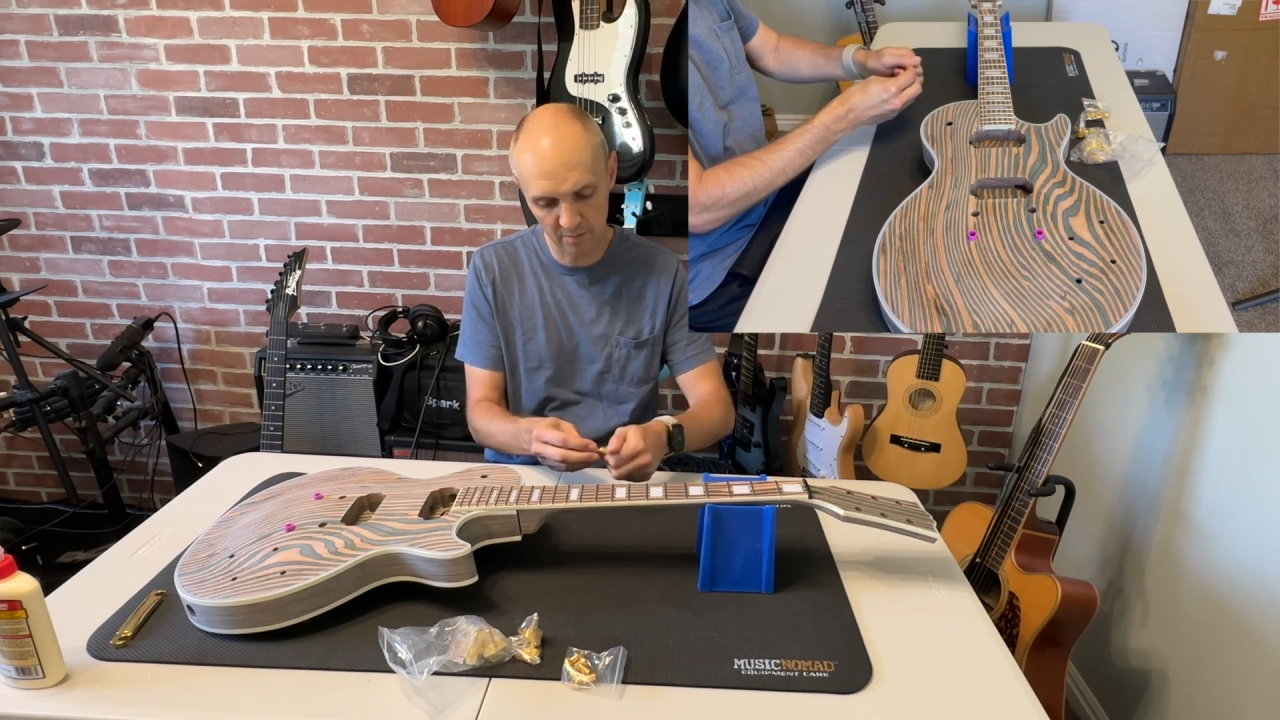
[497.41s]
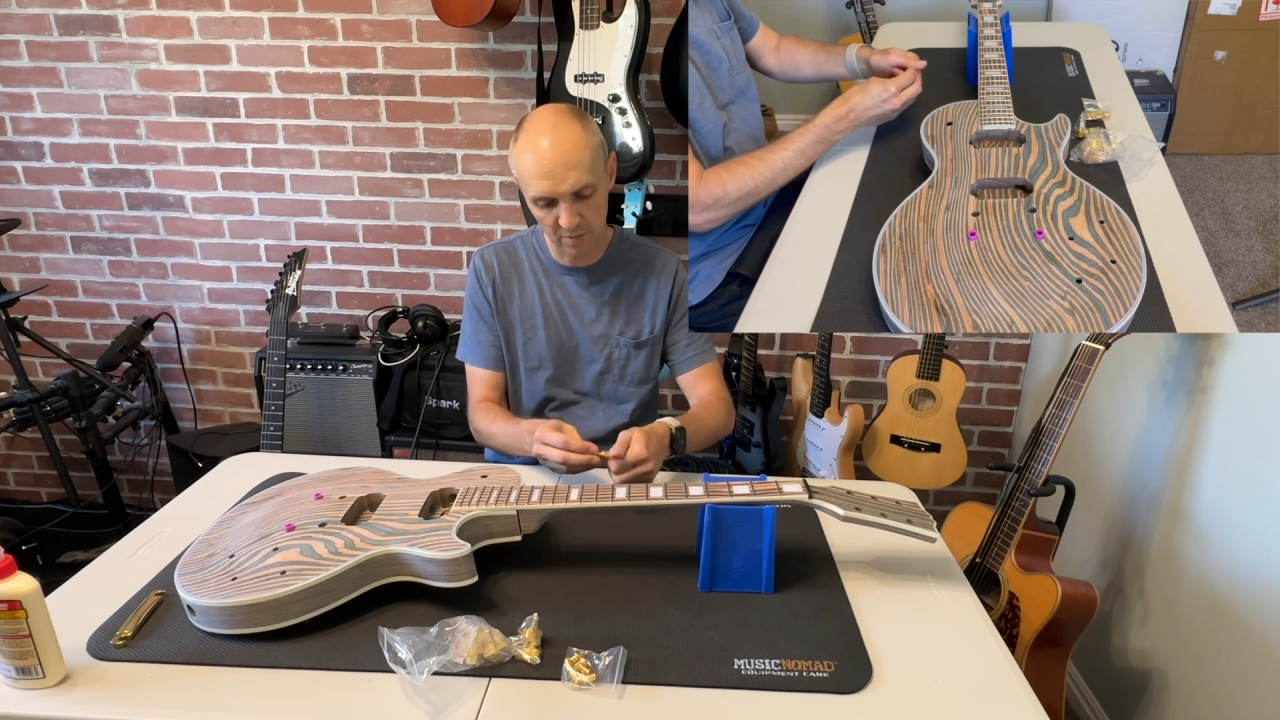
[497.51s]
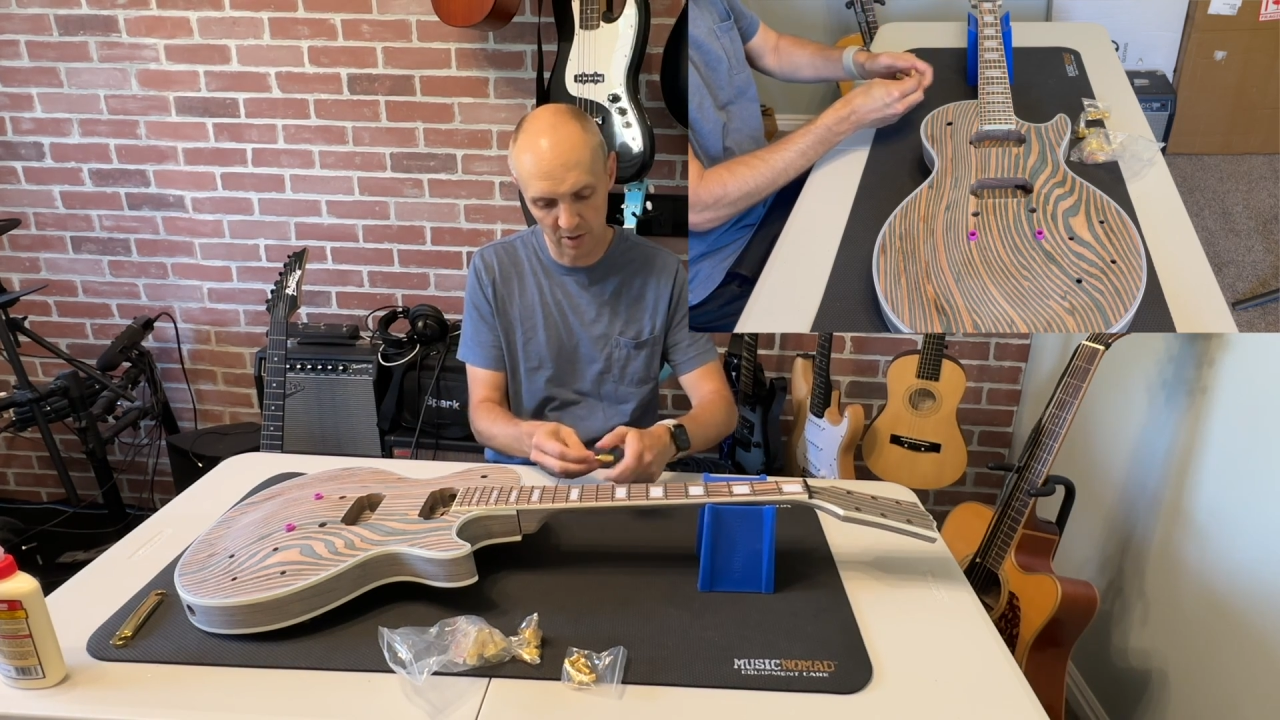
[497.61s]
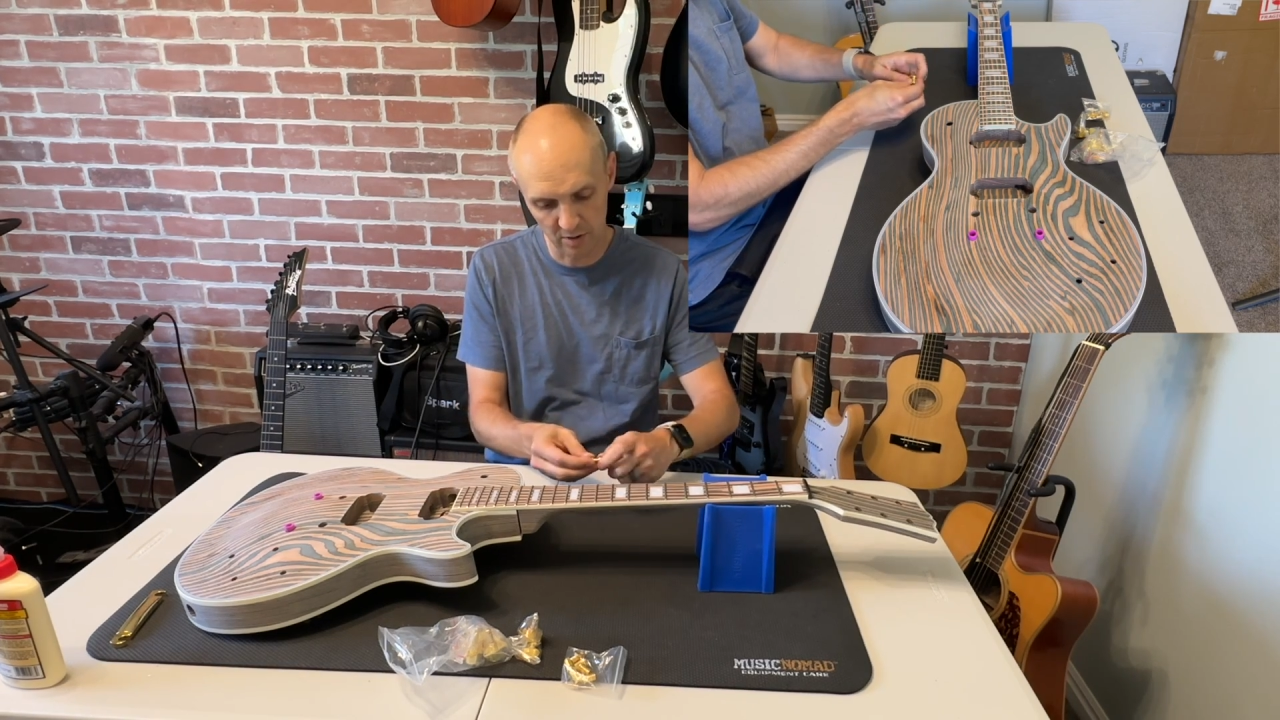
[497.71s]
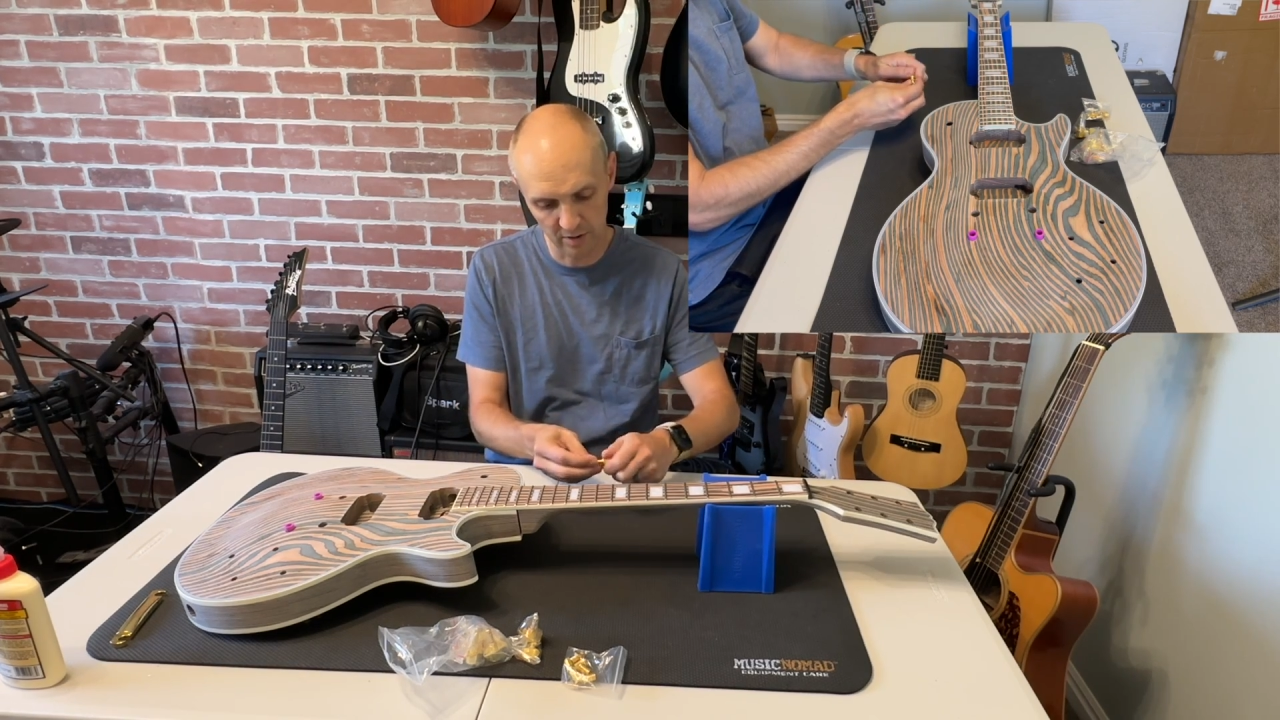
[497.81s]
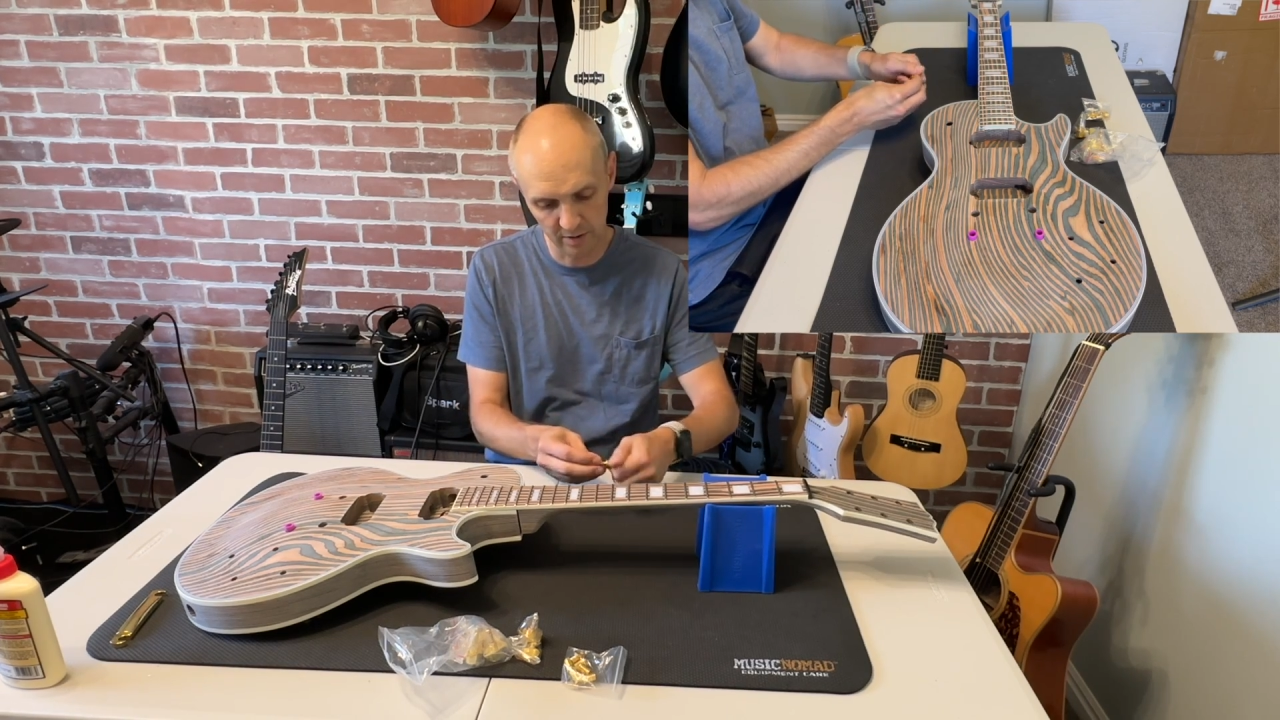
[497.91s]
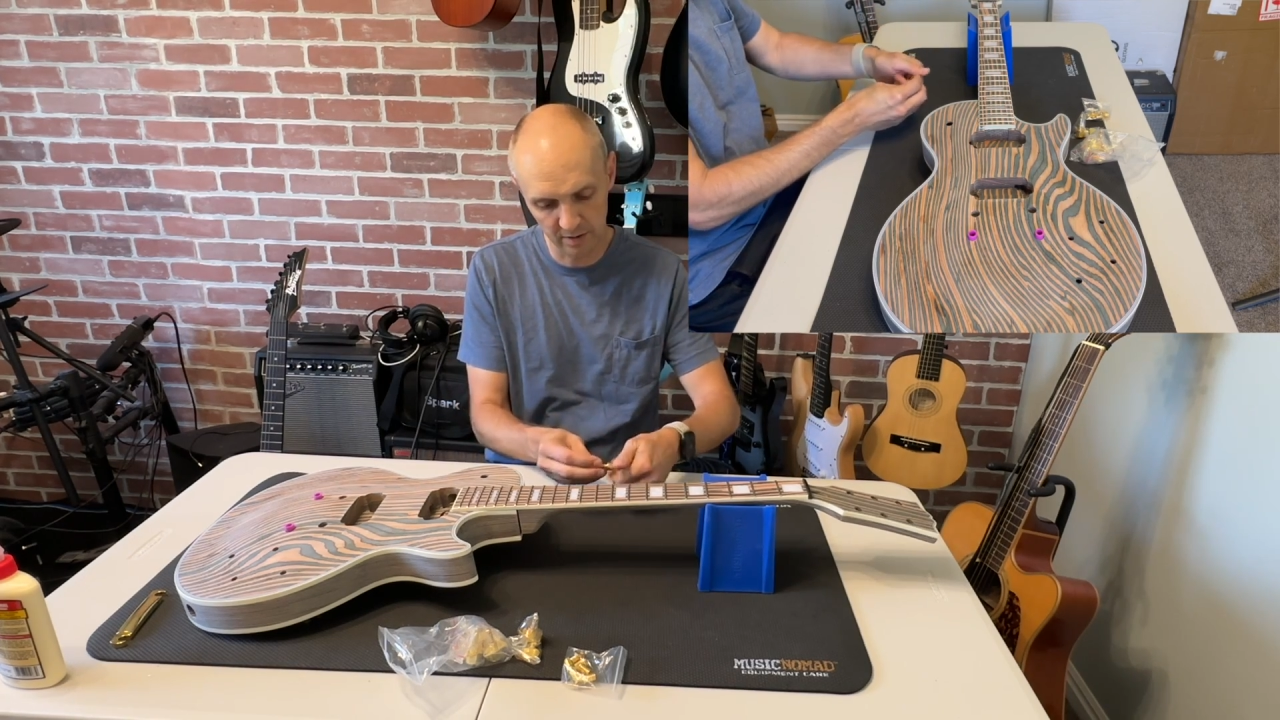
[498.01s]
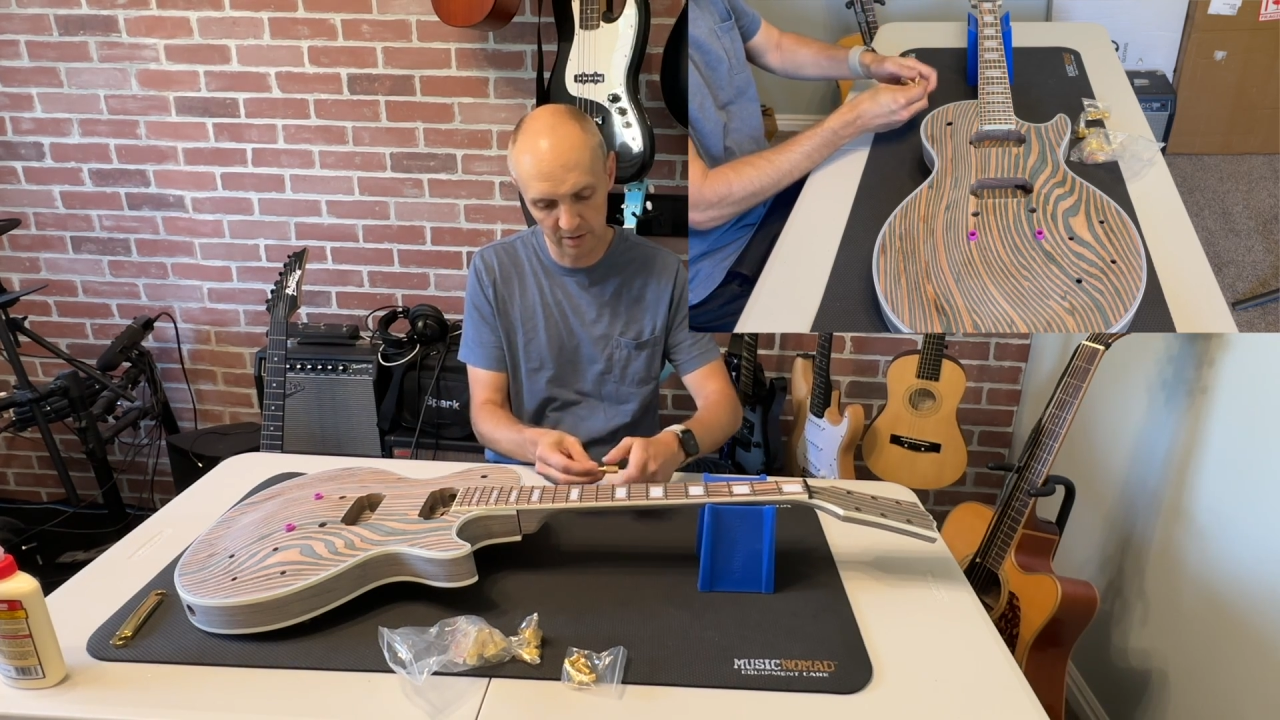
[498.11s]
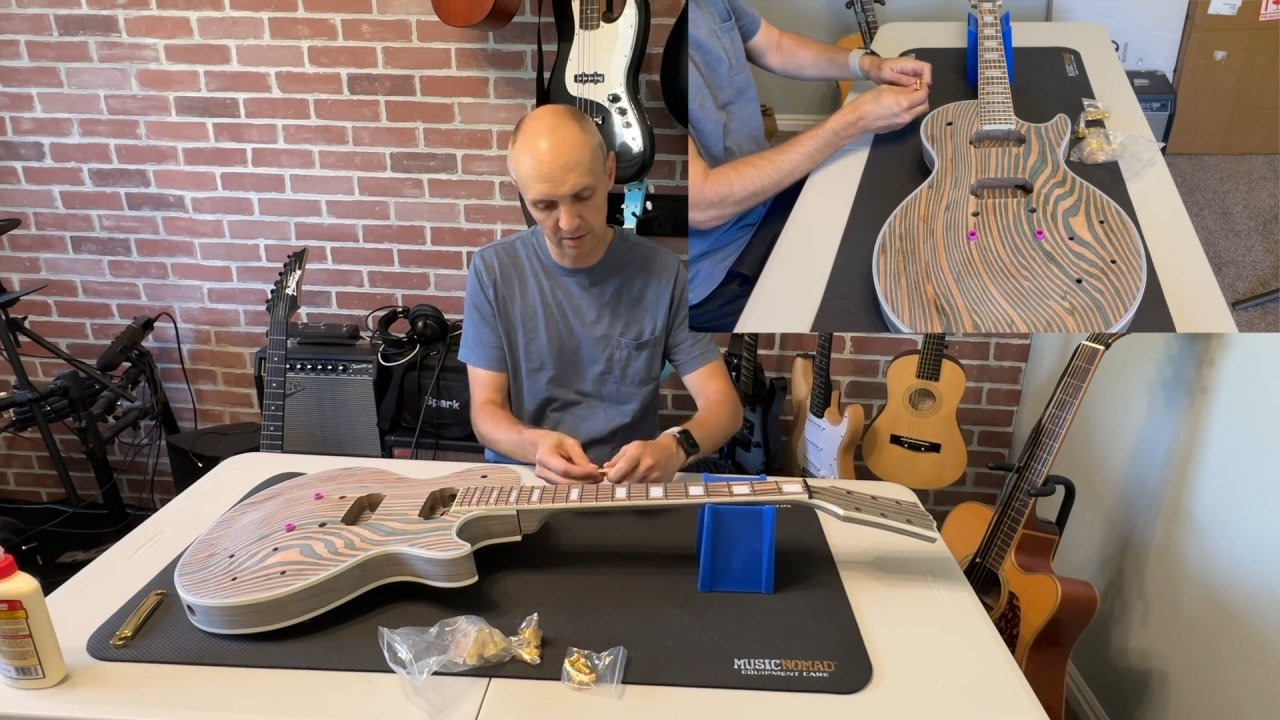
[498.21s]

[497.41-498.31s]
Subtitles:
part.